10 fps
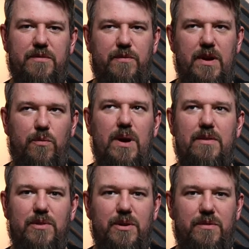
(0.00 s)
If we
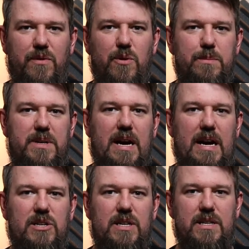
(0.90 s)
ever got a forum to
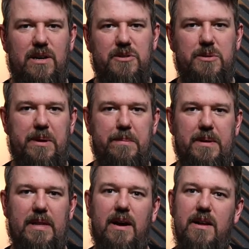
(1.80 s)
actually talk to
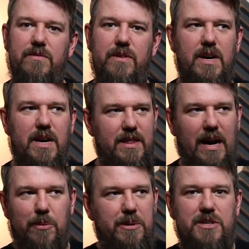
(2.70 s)
people live,
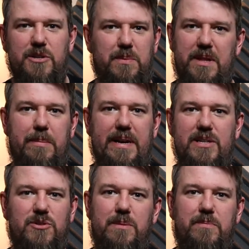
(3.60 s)
that would just be the
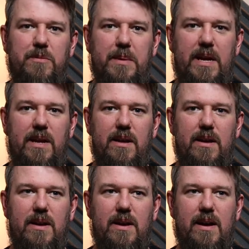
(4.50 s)
biggest trip for me.
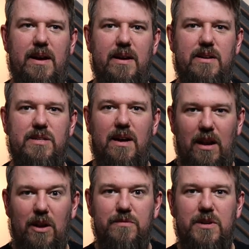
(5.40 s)
Because I
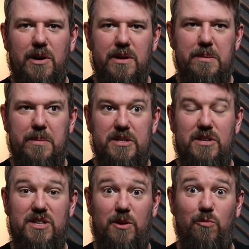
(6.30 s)
love talking, but it's
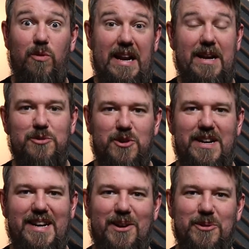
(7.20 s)
because I really am
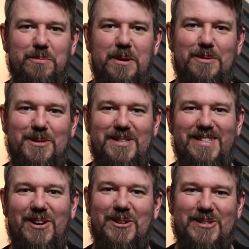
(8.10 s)
trying to get other people's
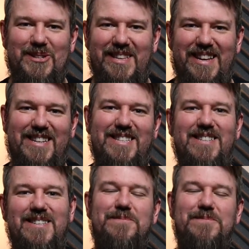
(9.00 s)
thoughts on things.